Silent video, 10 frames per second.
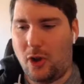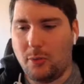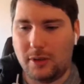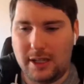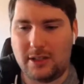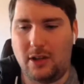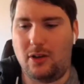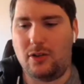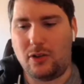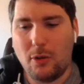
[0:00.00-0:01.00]
don't listen
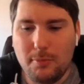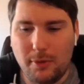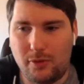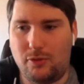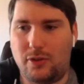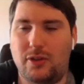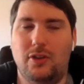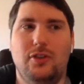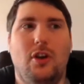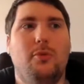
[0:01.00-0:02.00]
and don't build trust
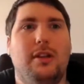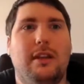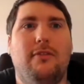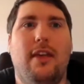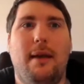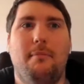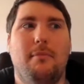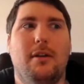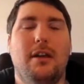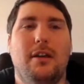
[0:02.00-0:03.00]
and don't give
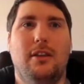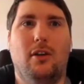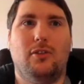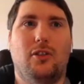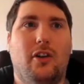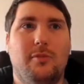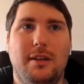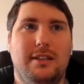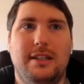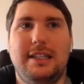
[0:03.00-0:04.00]
them the
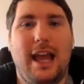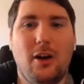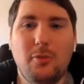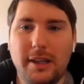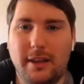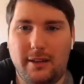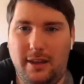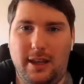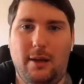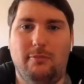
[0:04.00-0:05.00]
autonomy to tell me they
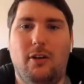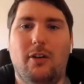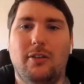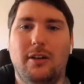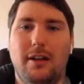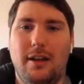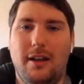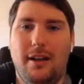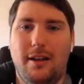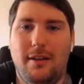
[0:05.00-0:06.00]
think I'm wrong,
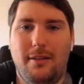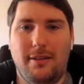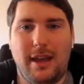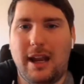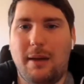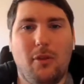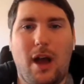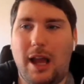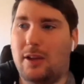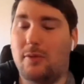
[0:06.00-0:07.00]
then I'm
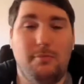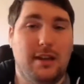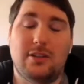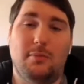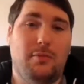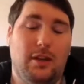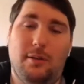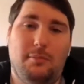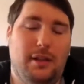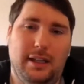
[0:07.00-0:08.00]
I could miss something
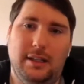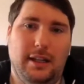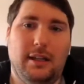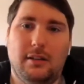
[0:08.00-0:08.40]
completely,